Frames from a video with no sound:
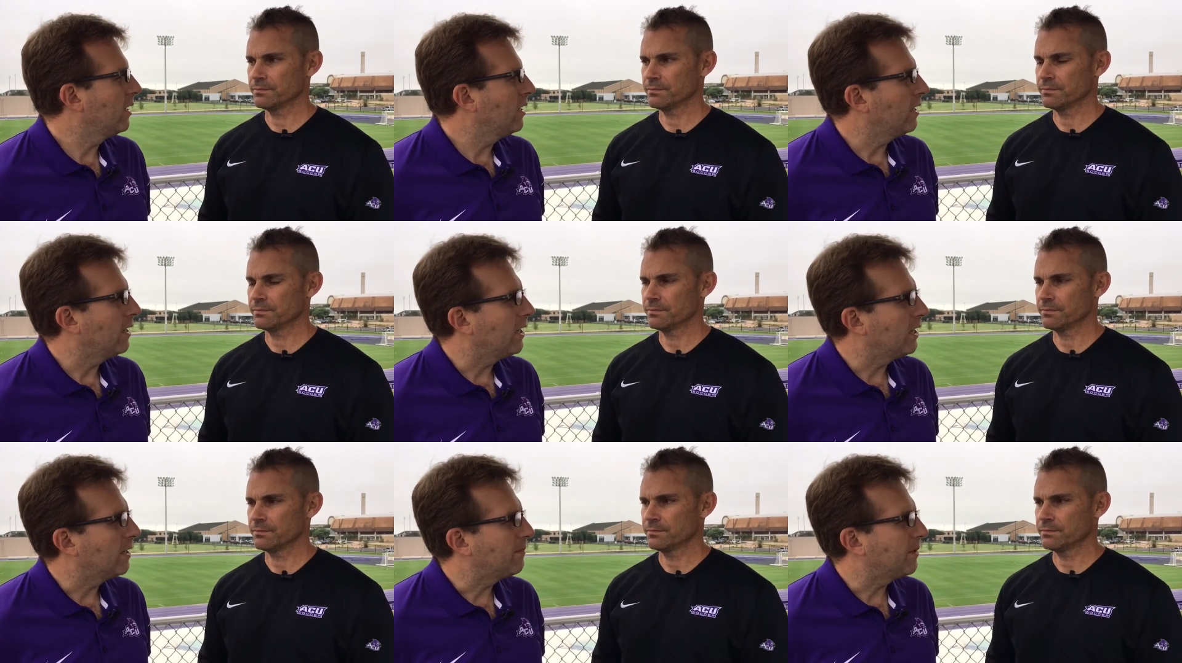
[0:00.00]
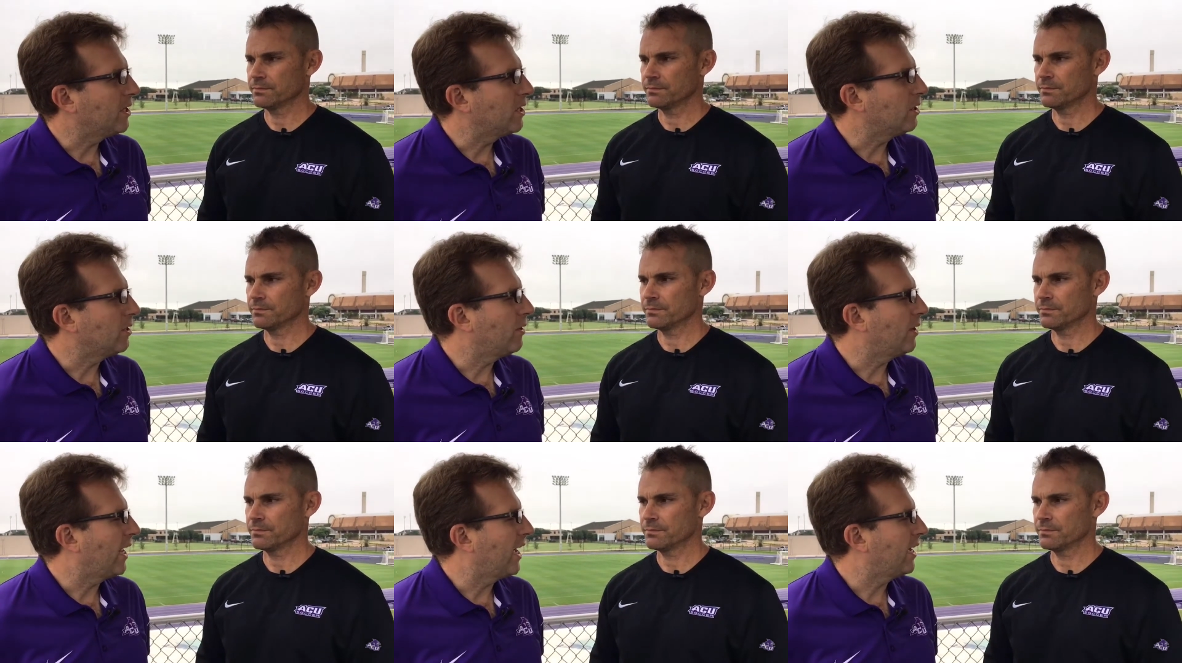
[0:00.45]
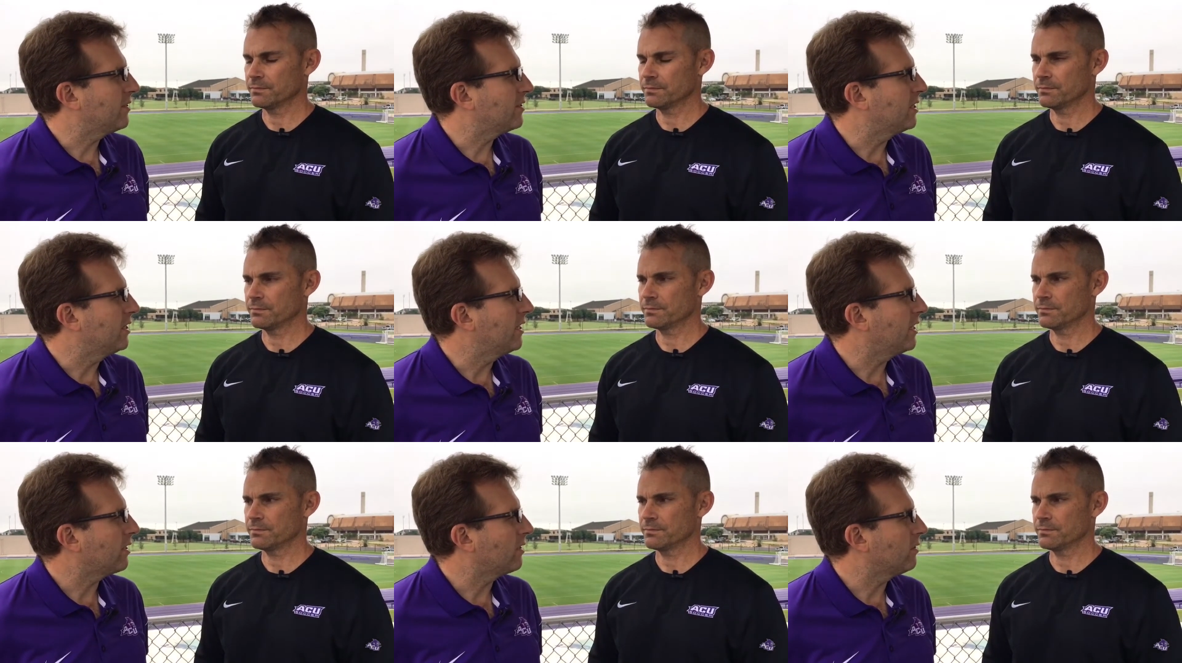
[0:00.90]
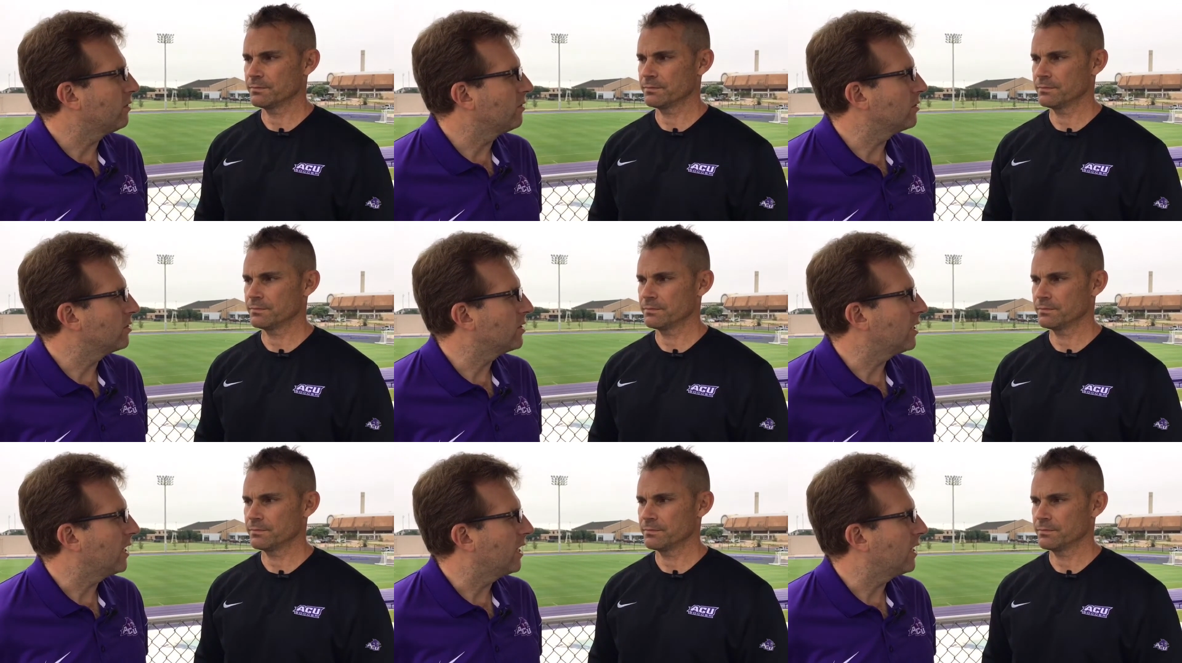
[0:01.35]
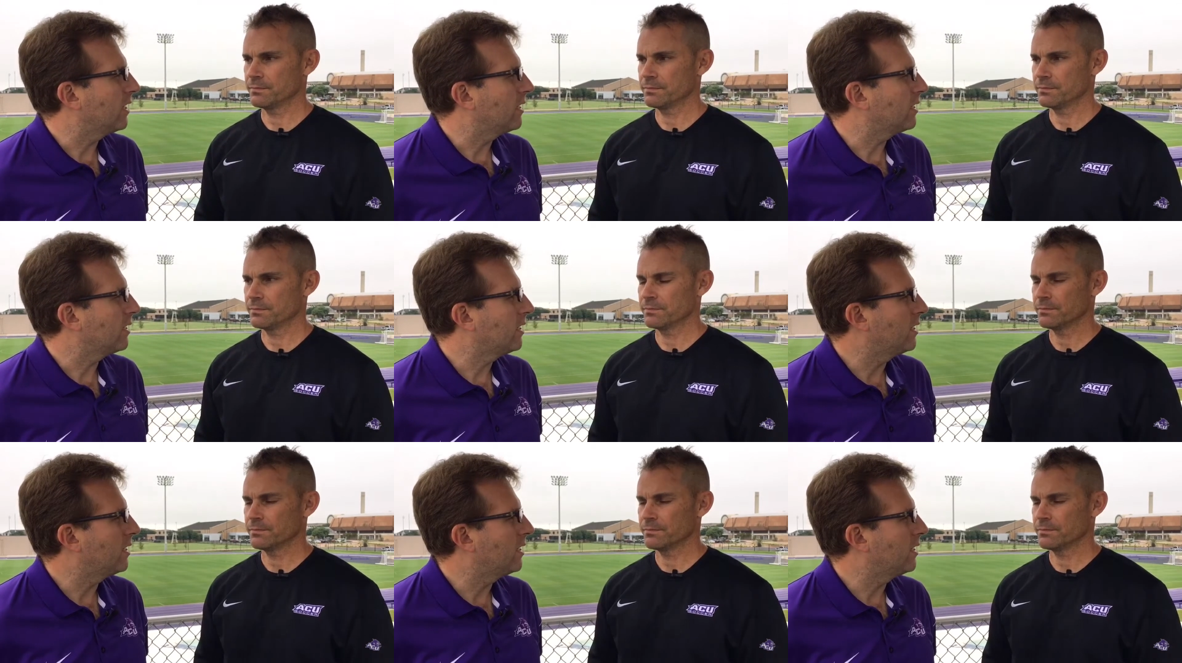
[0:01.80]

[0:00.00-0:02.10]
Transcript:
Speaker 1: Um, then you go down to Nicholls, uh,